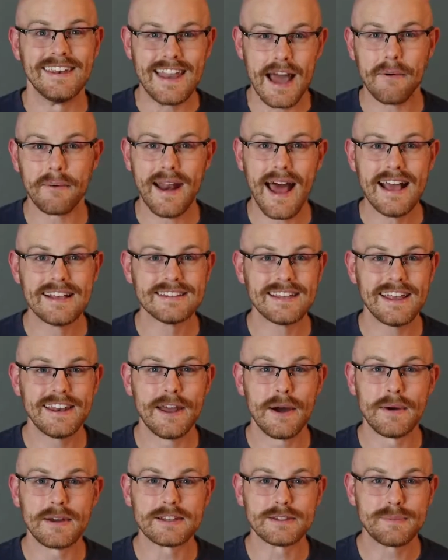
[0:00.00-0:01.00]
Now, when I say
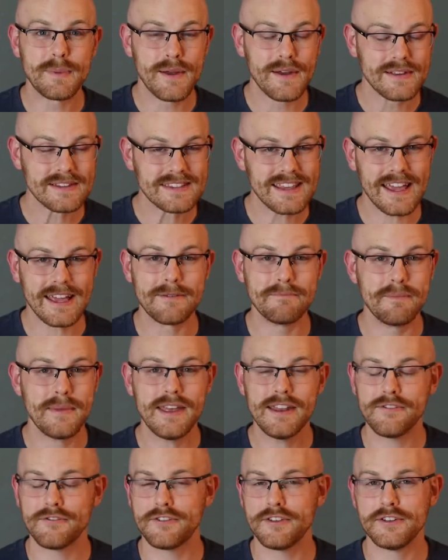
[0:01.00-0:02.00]
no experience, that can
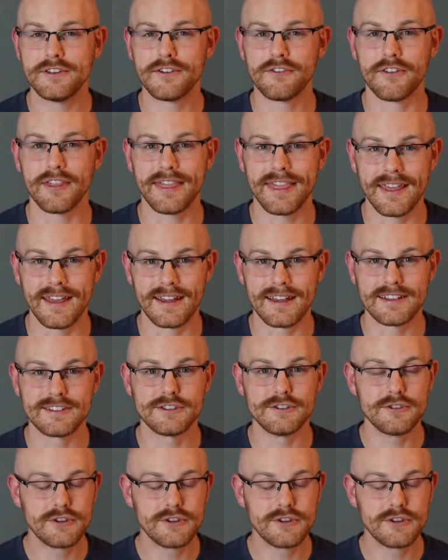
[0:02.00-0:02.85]
mean a few different things.